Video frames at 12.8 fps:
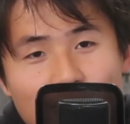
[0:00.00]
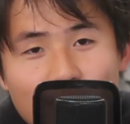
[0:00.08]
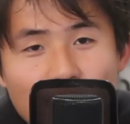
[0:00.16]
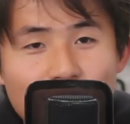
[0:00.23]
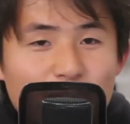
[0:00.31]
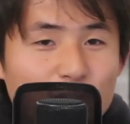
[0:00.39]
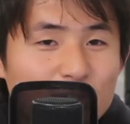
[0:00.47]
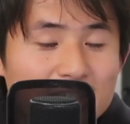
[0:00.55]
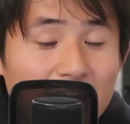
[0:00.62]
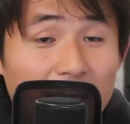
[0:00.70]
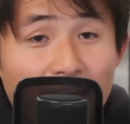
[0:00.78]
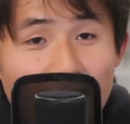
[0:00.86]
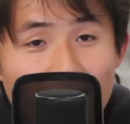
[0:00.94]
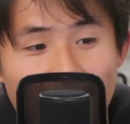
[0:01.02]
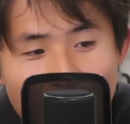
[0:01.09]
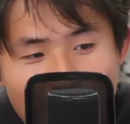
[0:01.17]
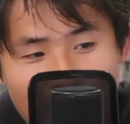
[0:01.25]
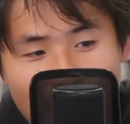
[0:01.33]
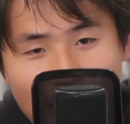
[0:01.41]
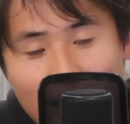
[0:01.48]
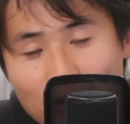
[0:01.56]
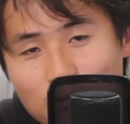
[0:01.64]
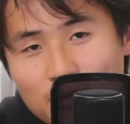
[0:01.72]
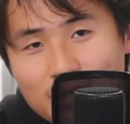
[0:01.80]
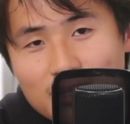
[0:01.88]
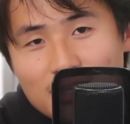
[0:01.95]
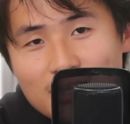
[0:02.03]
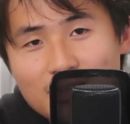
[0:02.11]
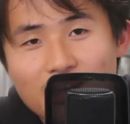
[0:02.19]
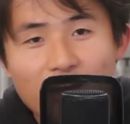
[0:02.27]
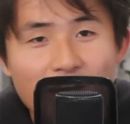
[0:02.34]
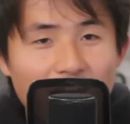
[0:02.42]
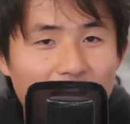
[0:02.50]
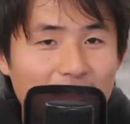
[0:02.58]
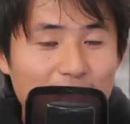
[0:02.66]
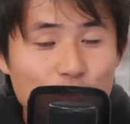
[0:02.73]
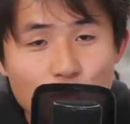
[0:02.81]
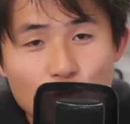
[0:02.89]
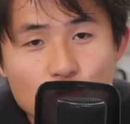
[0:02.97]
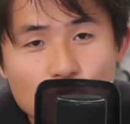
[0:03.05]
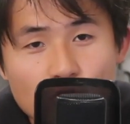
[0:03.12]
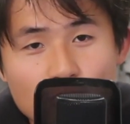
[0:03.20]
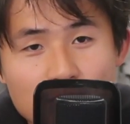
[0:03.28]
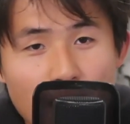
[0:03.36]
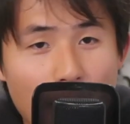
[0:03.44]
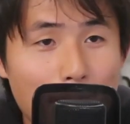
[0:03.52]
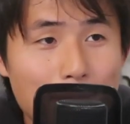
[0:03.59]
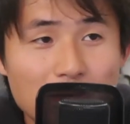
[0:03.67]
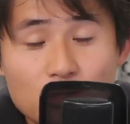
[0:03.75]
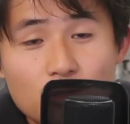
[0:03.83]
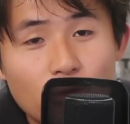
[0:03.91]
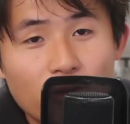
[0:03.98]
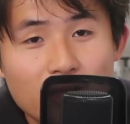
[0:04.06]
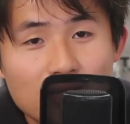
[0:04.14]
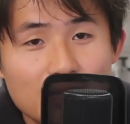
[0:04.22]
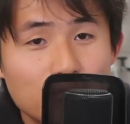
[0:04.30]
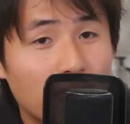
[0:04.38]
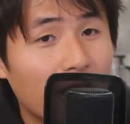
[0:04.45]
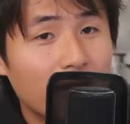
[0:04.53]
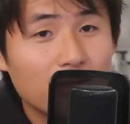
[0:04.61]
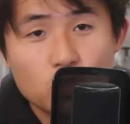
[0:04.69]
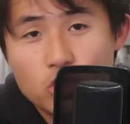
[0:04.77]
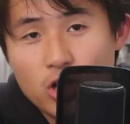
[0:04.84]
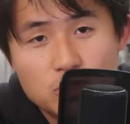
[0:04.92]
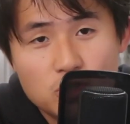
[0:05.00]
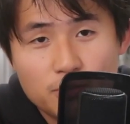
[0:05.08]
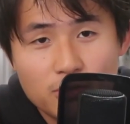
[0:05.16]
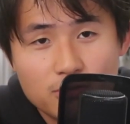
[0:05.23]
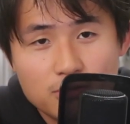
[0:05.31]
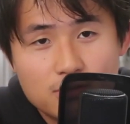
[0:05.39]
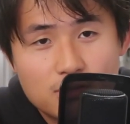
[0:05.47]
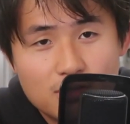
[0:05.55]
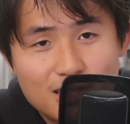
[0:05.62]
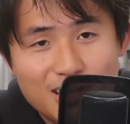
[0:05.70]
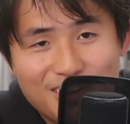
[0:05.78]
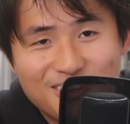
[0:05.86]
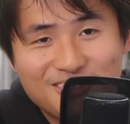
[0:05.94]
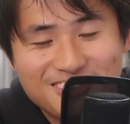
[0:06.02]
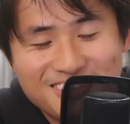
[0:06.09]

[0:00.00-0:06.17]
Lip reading: you know, you could say, hey, I don't want to eat this mushrooms, but you don't want to eat my Lunchables. So,